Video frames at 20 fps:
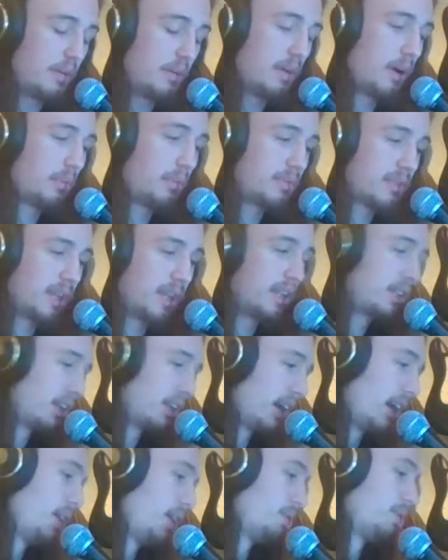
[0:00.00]
upside
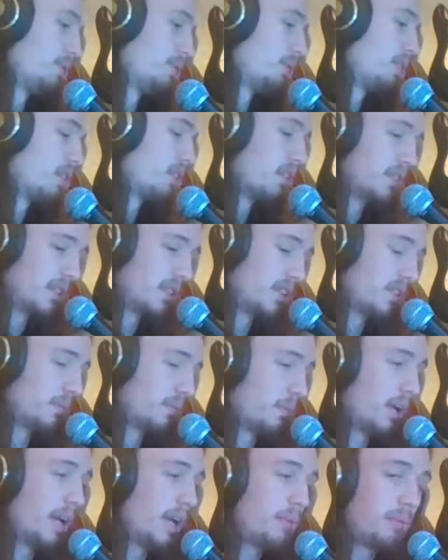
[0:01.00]
down or it goes the other
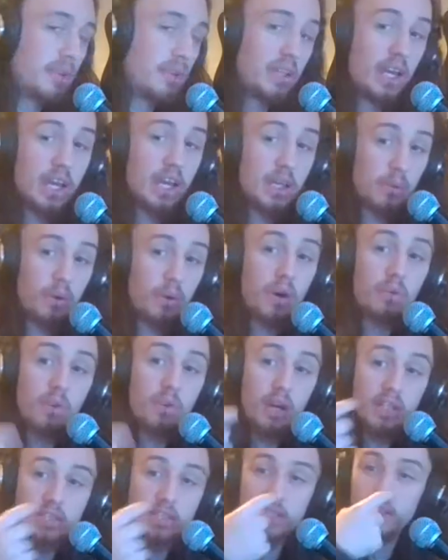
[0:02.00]
way. But yeah, you are
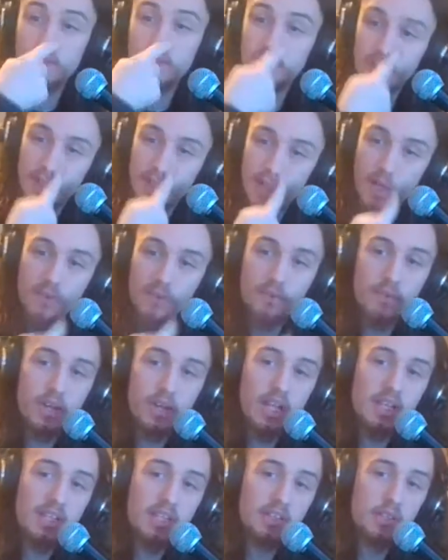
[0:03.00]
right. So to
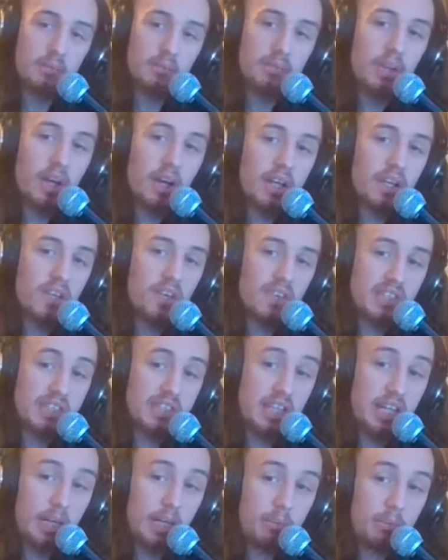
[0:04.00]
clarify, the top line on the
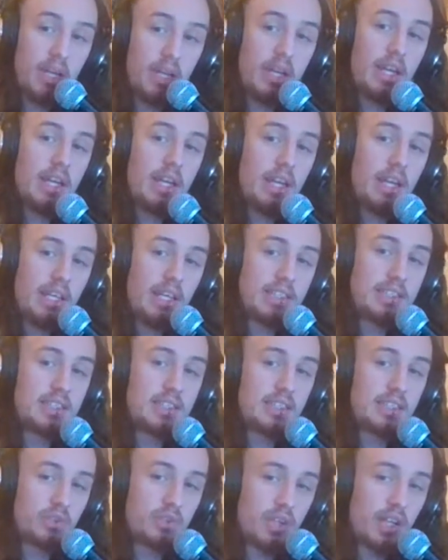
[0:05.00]
tab is
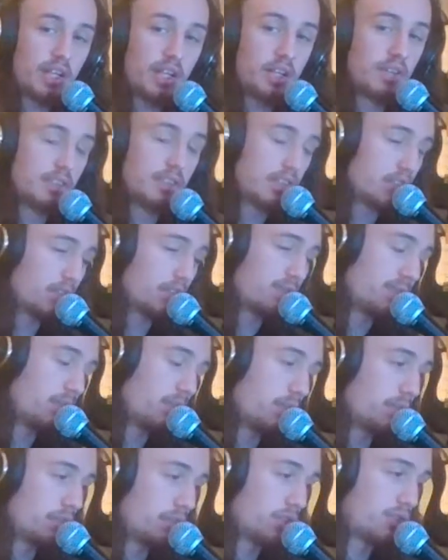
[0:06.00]
the string closest to the
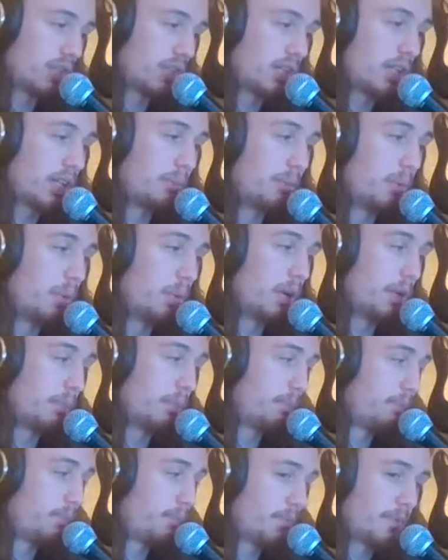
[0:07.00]
floor, string number 1.
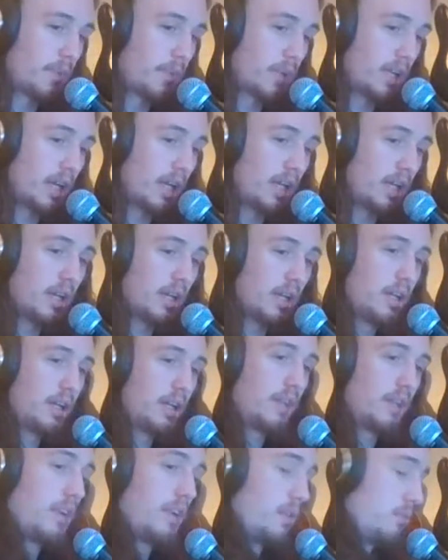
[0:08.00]
Okay, if
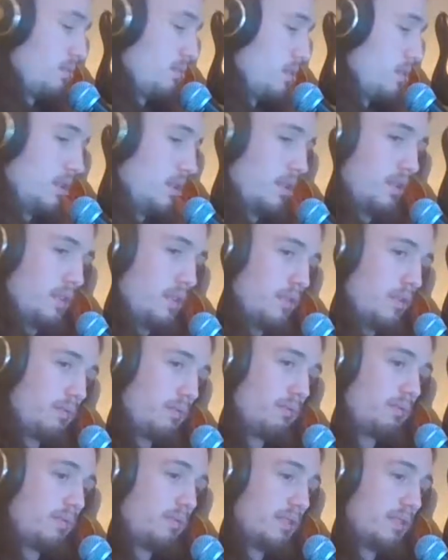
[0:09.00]
I
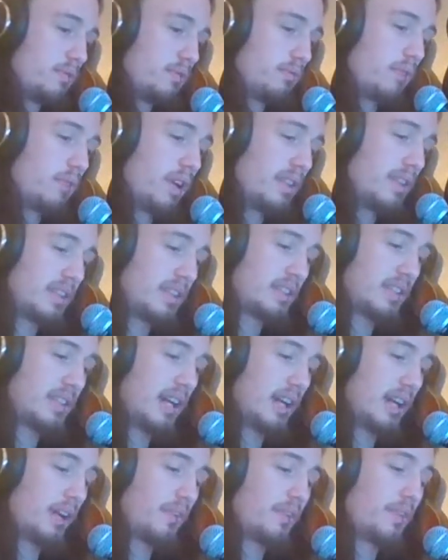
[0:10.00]
write this
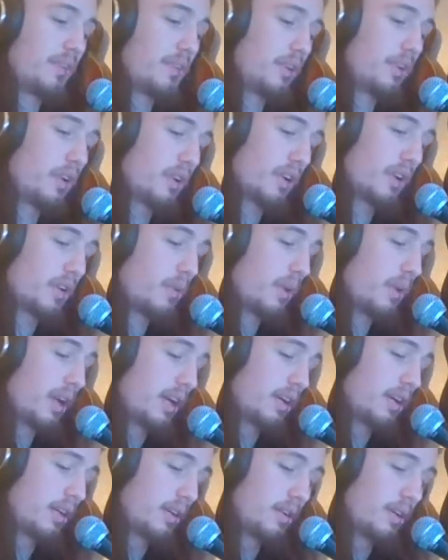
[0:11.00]
down on a quick
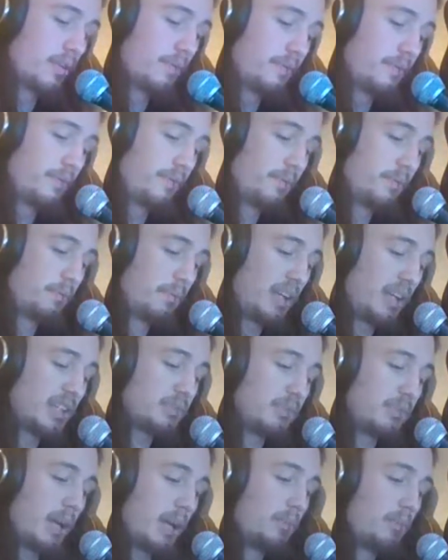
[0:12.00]
piece
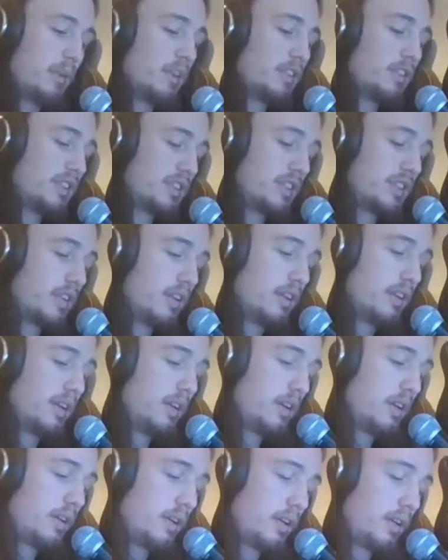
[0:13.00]
of paper just to
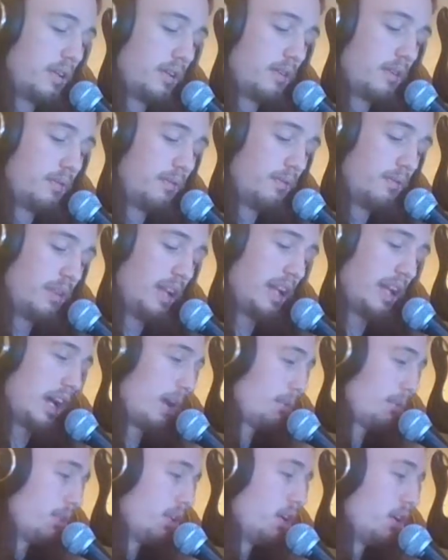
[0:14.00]
really
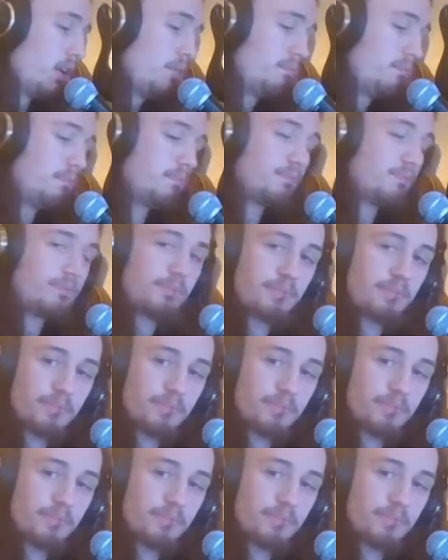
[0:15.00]
hammer it home,